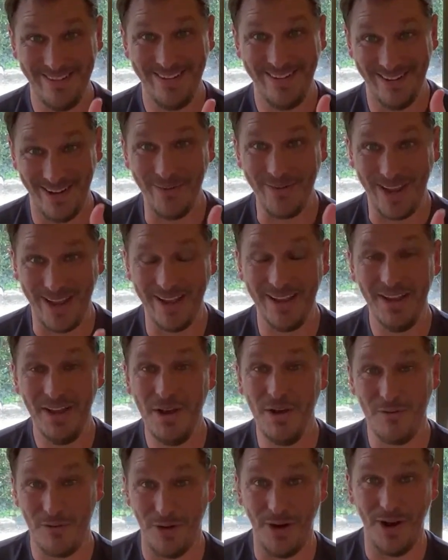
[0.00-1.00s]
Okay,
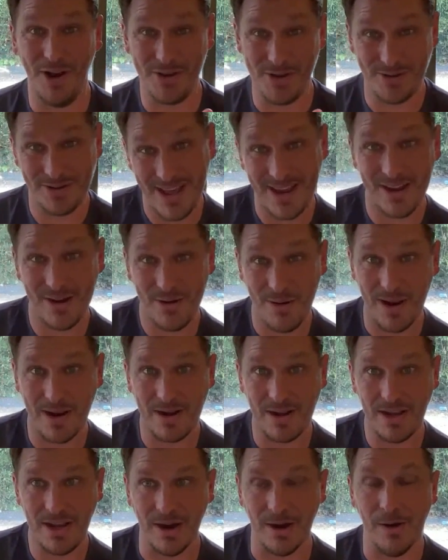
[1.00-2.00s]
for 180 grand a
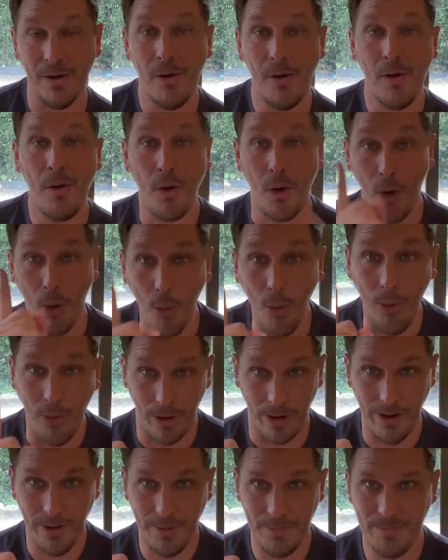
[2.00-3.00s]
year.
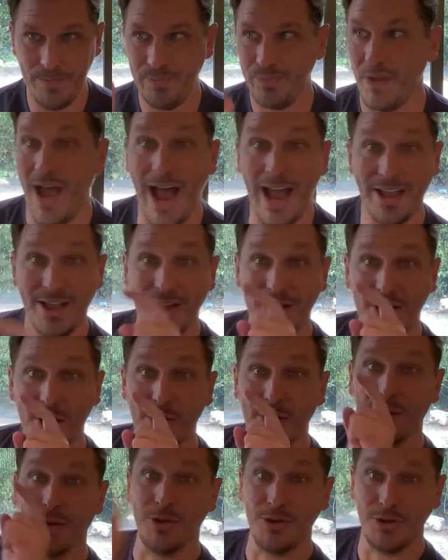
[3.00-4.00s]
Or I can go
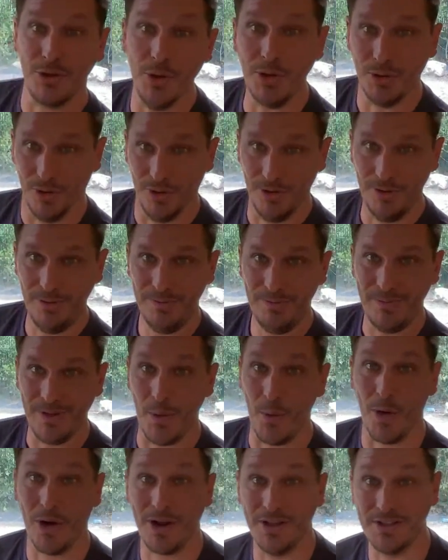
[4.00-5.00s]
to Google
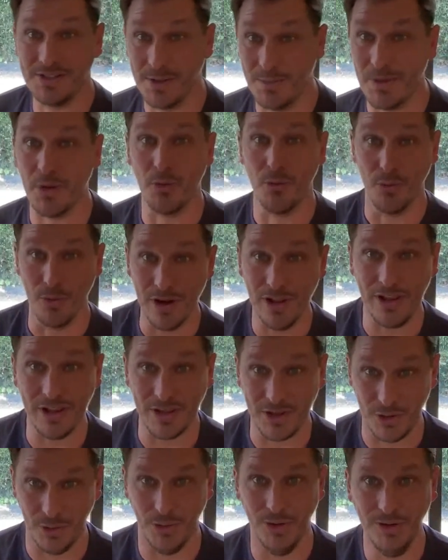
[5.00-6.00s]
and work on something really
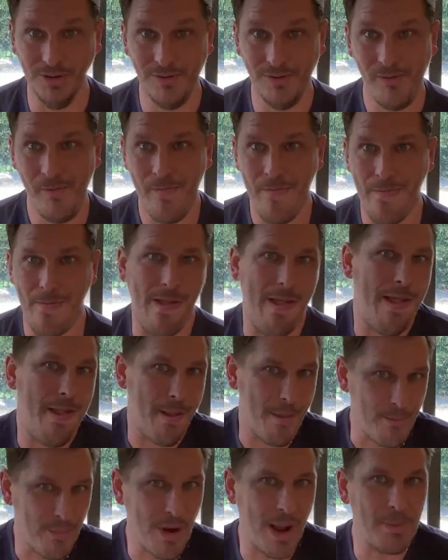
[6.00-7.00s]
cool
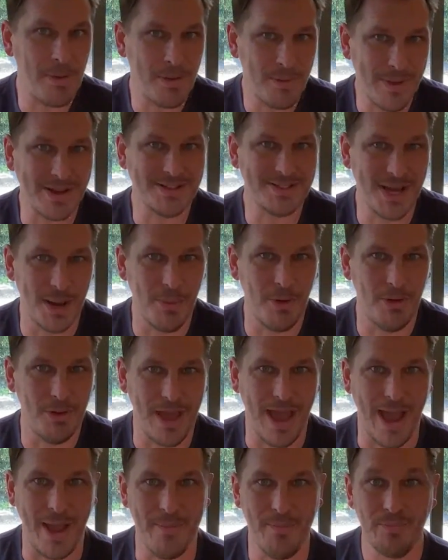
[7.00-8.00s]
and probably make double
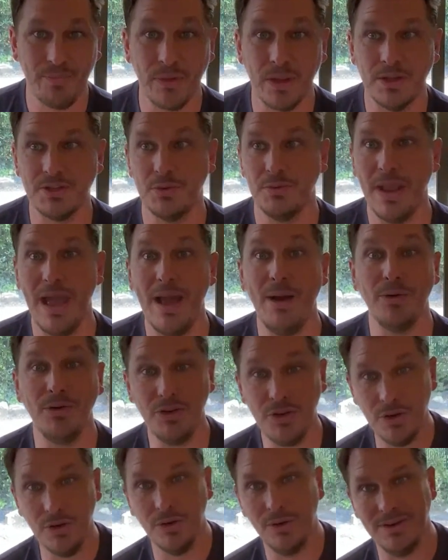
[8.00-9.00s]
that. So now
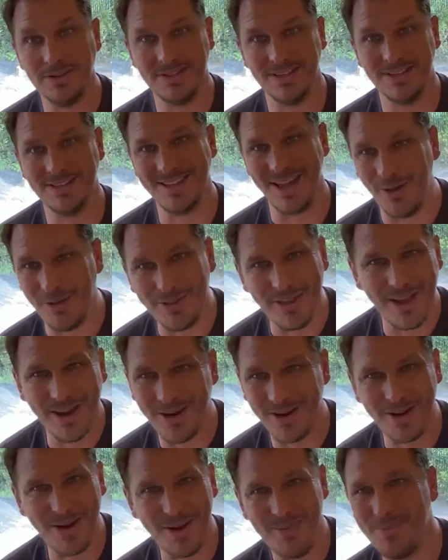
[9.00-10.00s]
you, as this
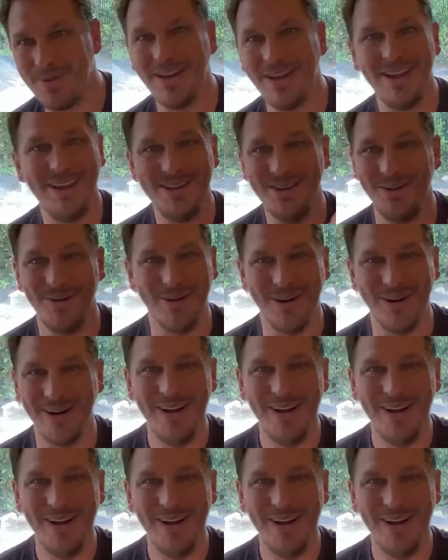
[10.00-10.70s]
healthcare company or